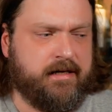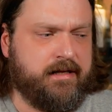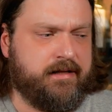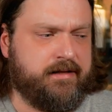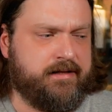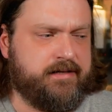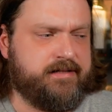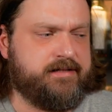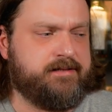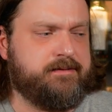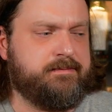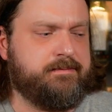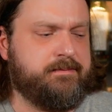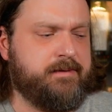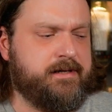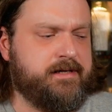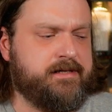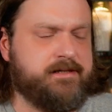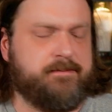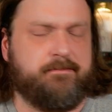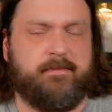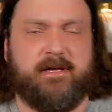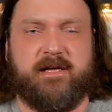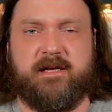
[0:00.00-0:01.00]
this
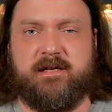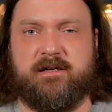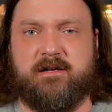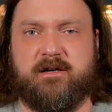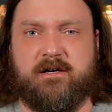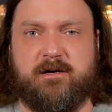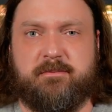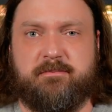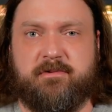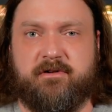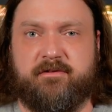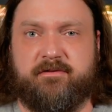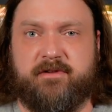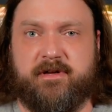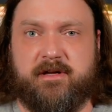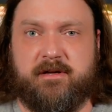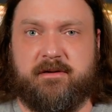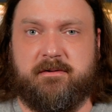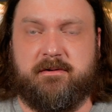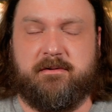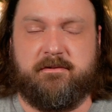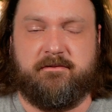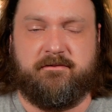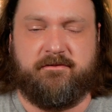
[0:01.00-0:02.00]
is made up of
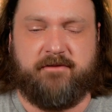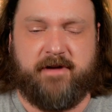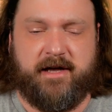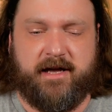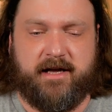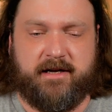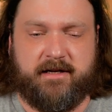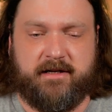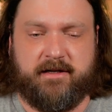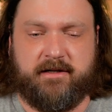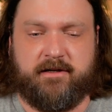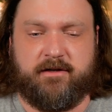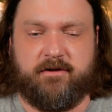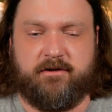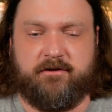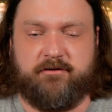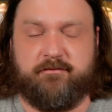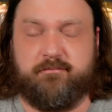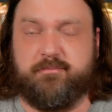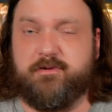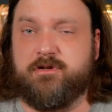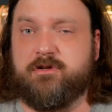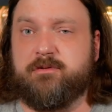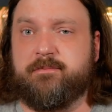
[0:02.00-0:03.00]
a vatting
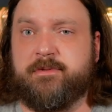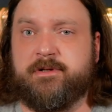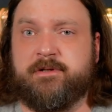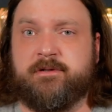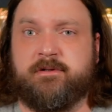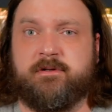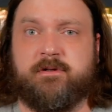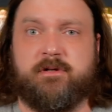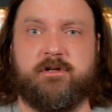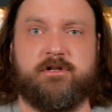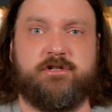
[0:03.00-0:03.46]
of bourbon,